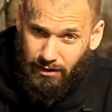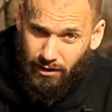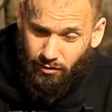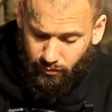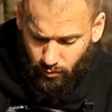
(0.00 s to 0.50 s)

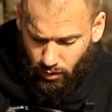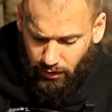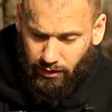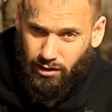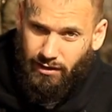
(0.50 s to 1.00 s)
here, so you want to
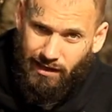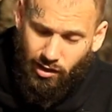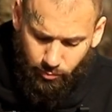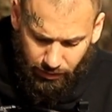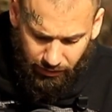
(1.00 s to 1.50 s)
click on
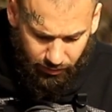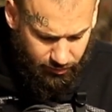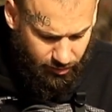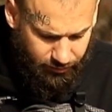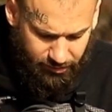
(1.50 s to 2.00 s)

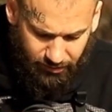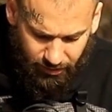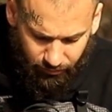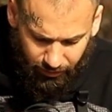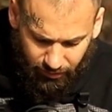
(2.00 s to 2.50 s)
carabiners on these
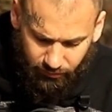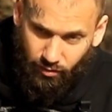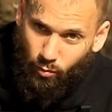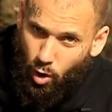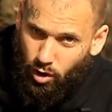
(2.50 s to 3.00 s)
D-rings
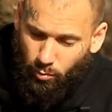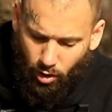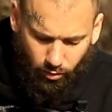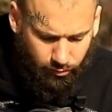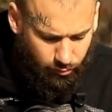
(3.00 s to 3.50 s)
for water
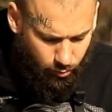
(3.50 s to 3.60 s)
bottles,